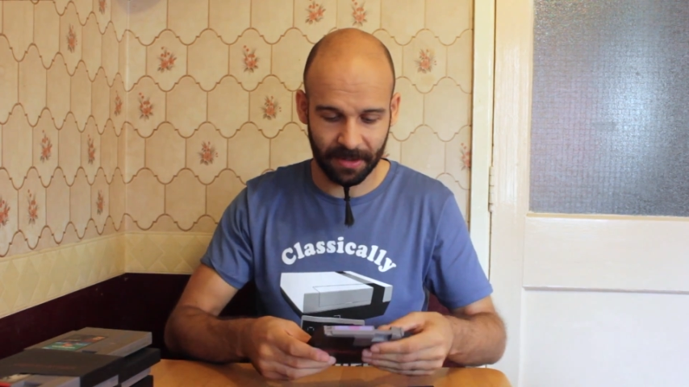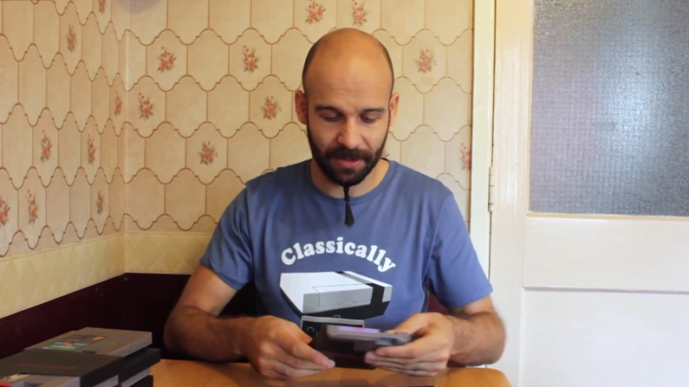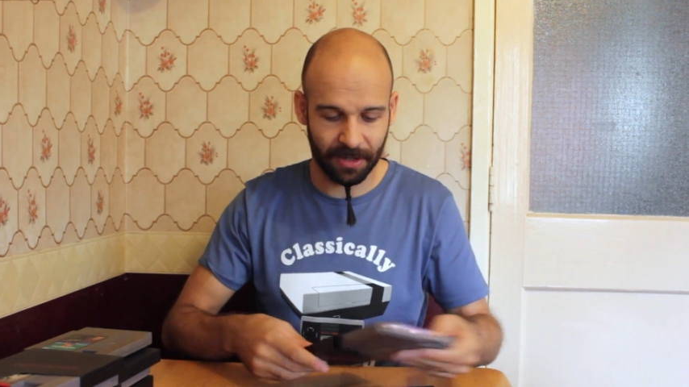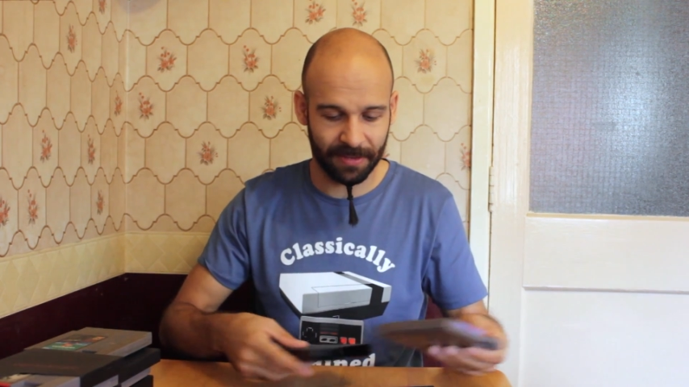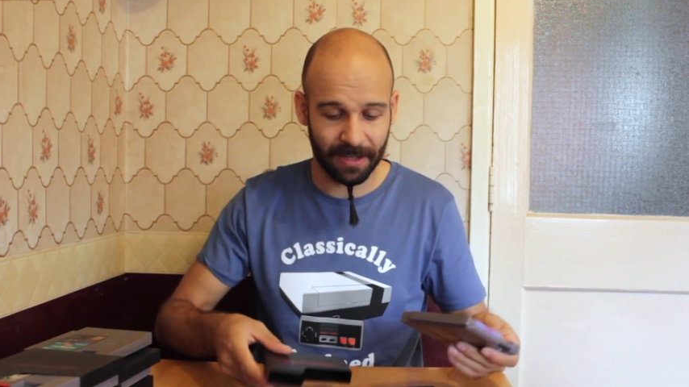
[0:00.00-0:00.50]
you know,
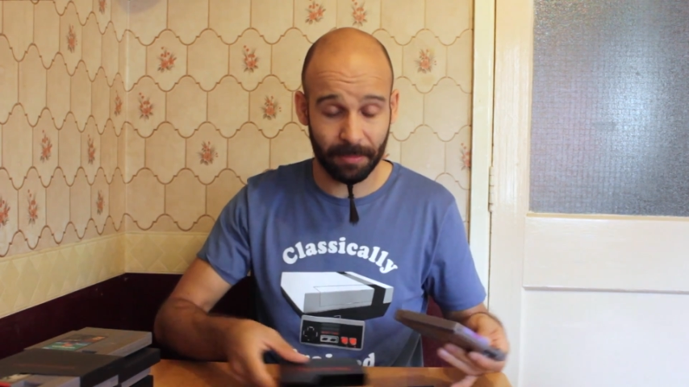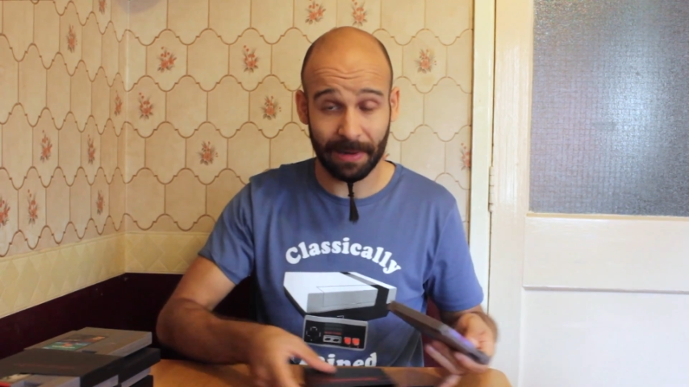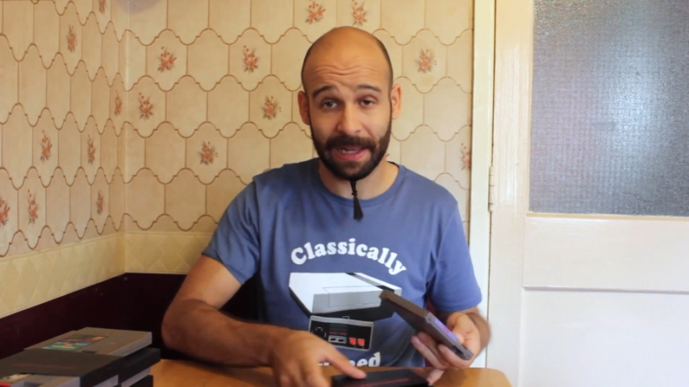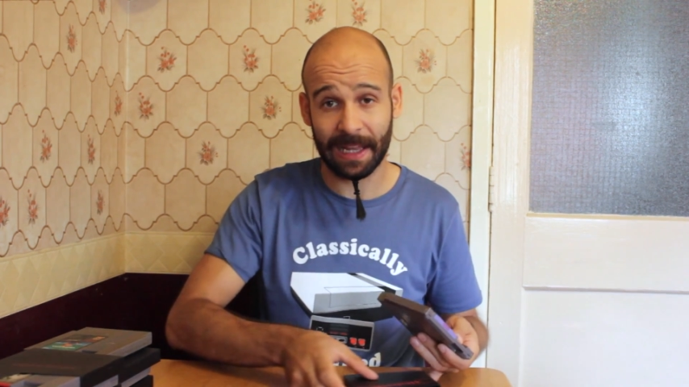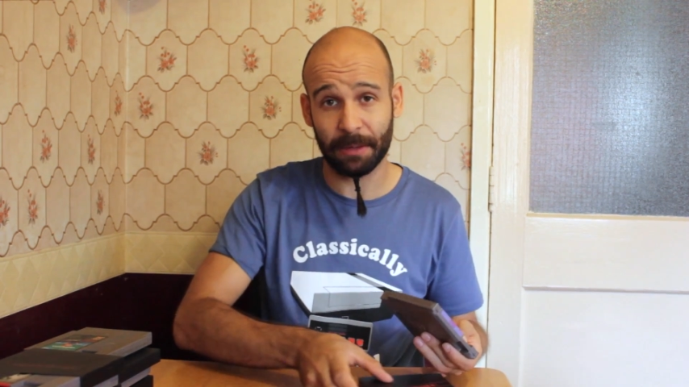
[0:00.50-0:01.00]
you see a
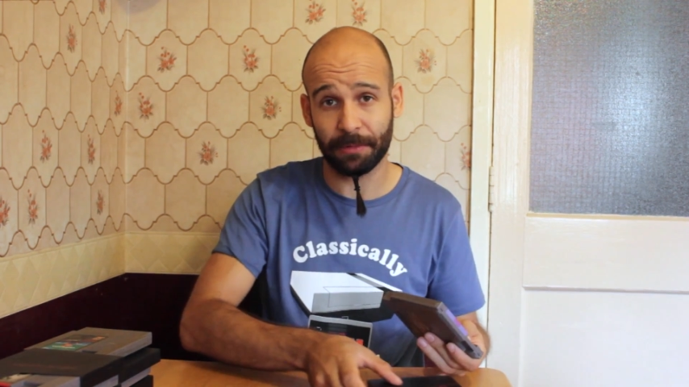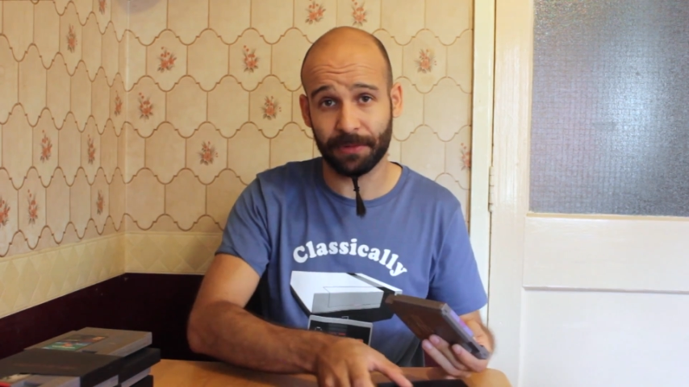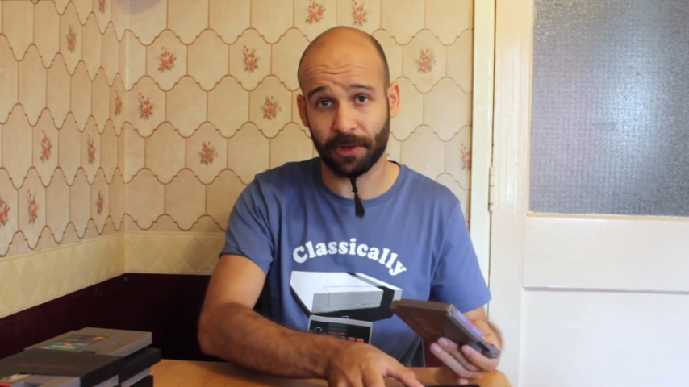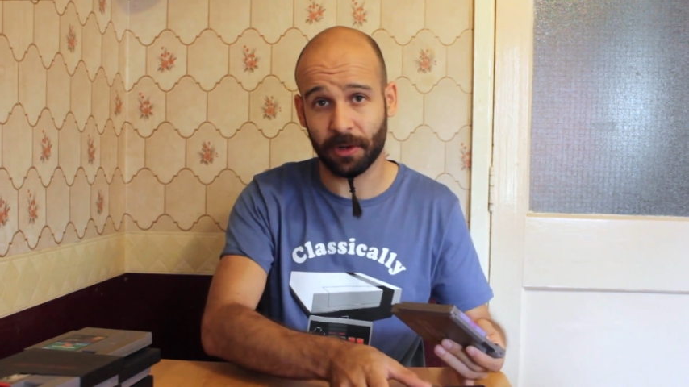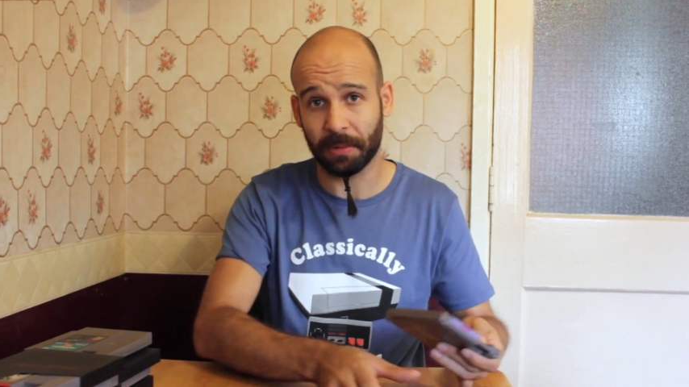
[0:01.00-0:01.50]
black label
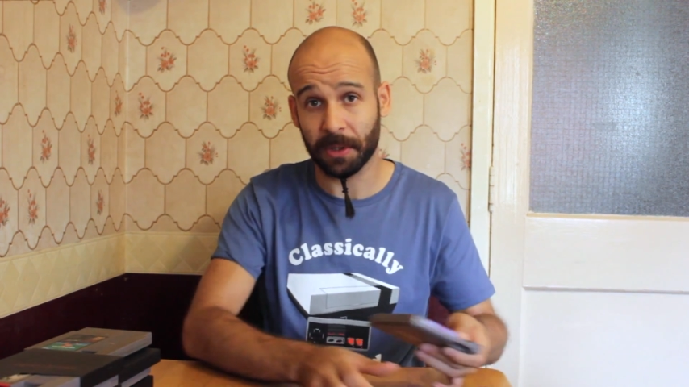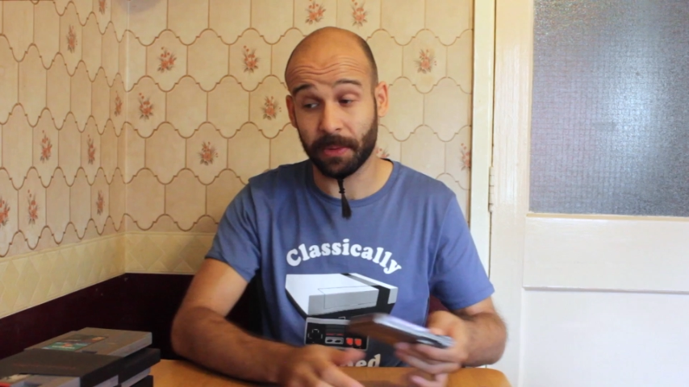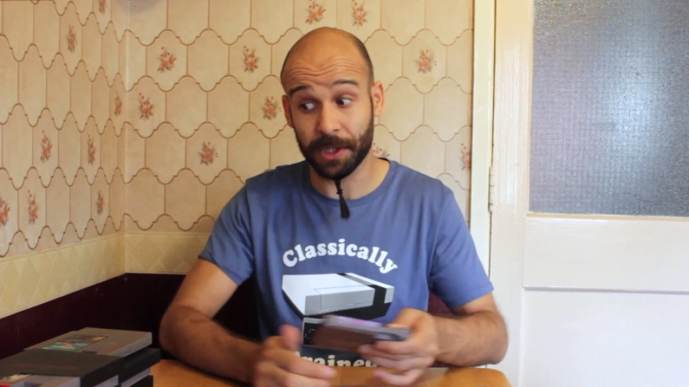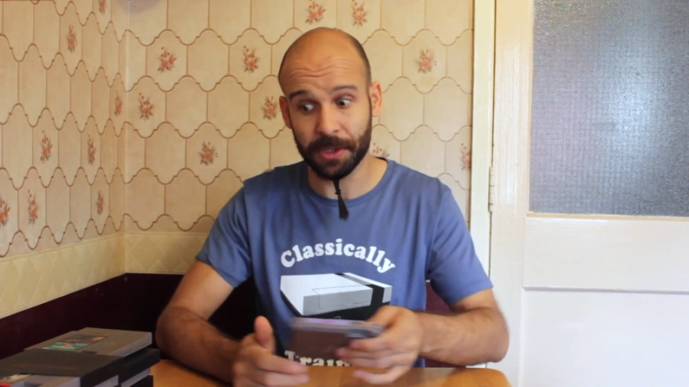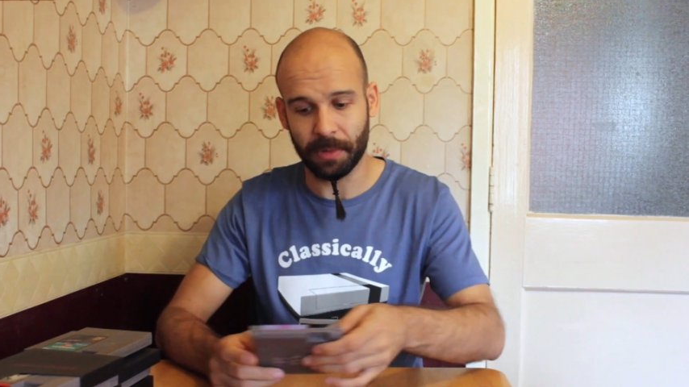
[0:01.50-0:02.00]
for a couple of
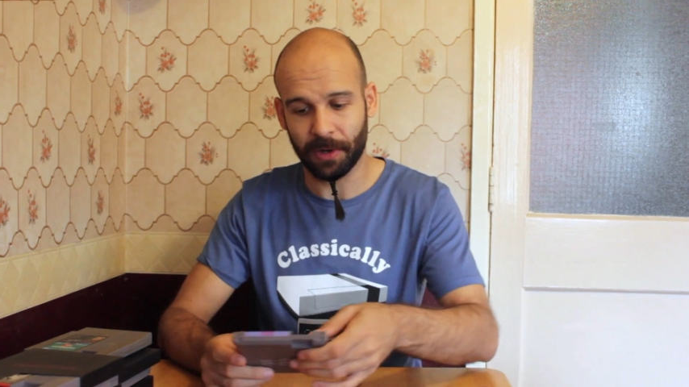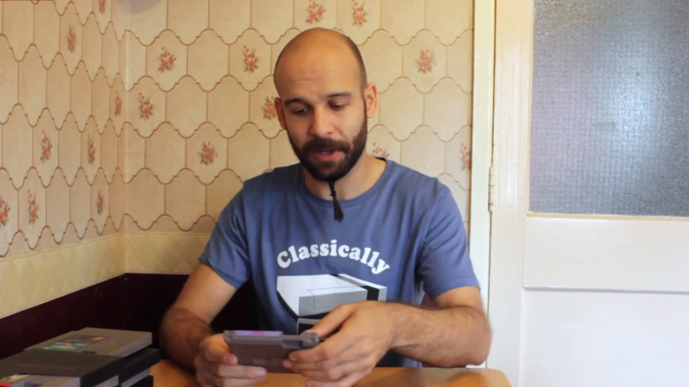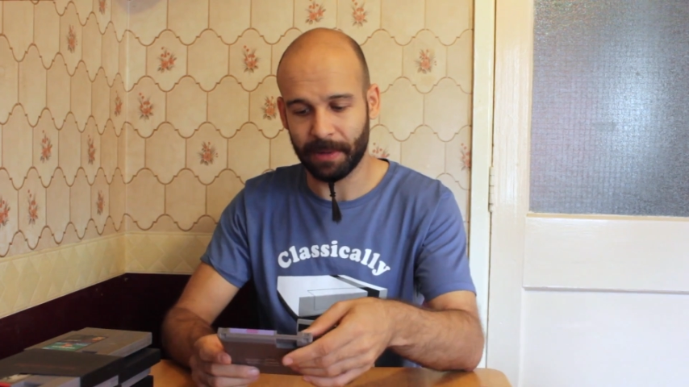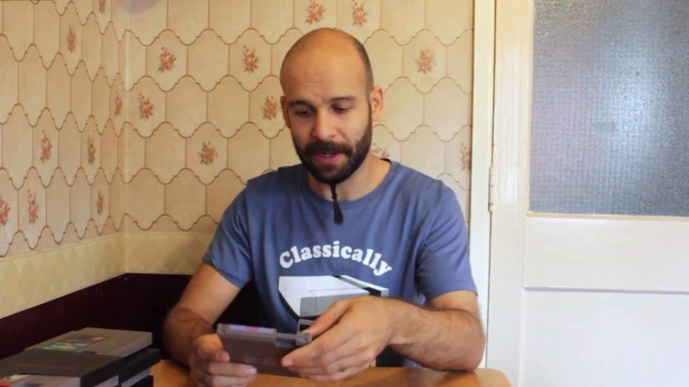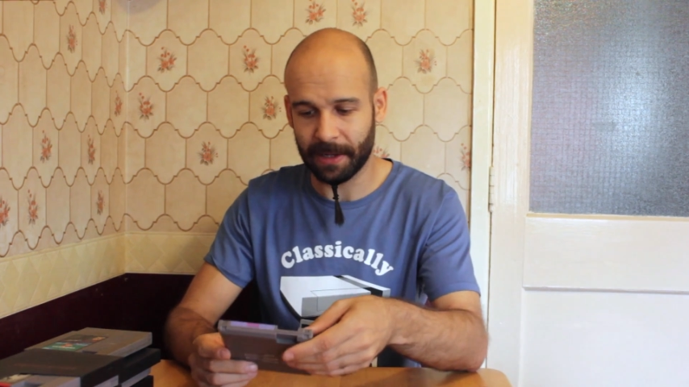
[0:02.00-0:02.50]
quid, you buy
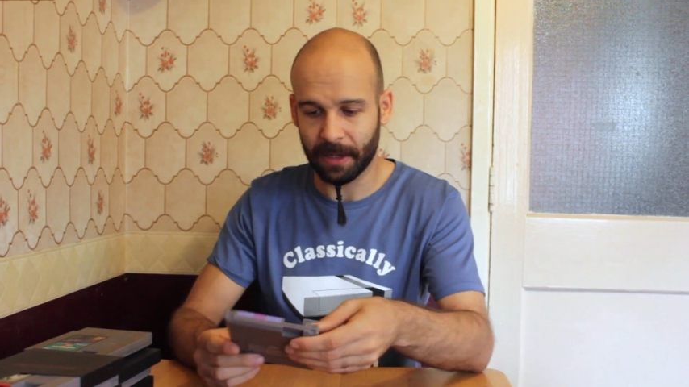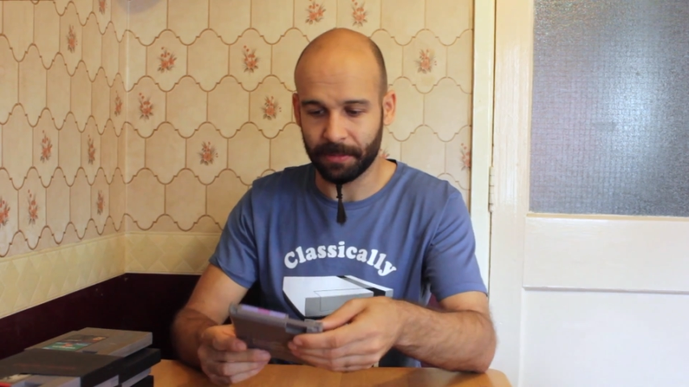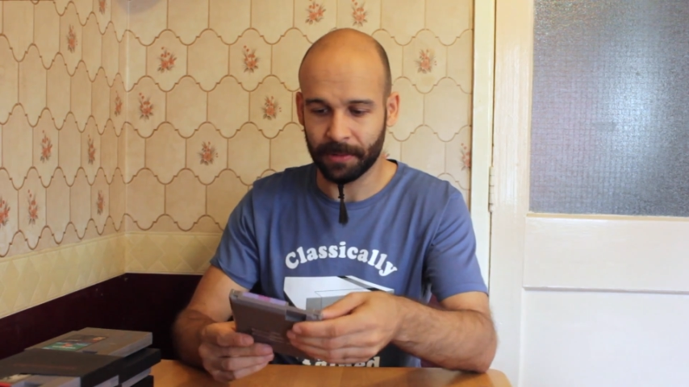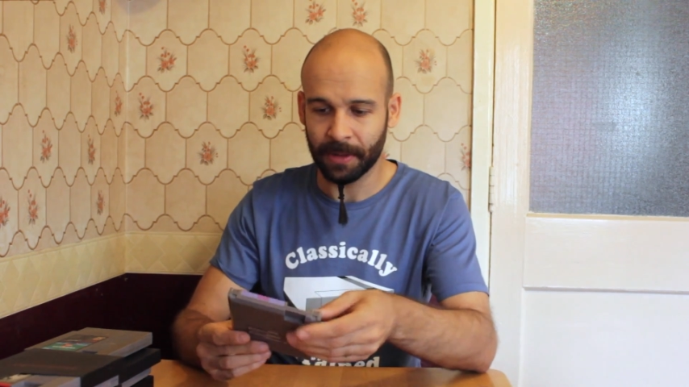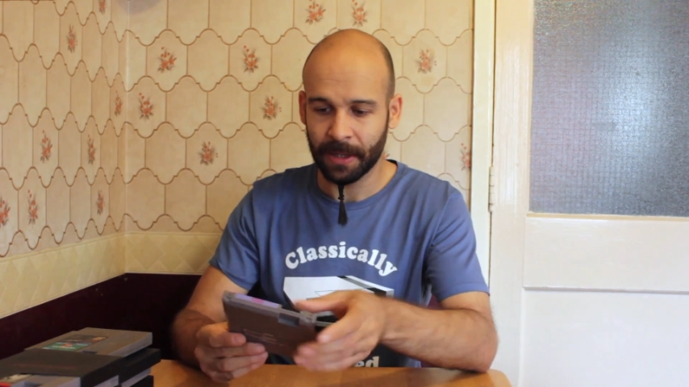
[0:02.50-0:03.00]
a black label.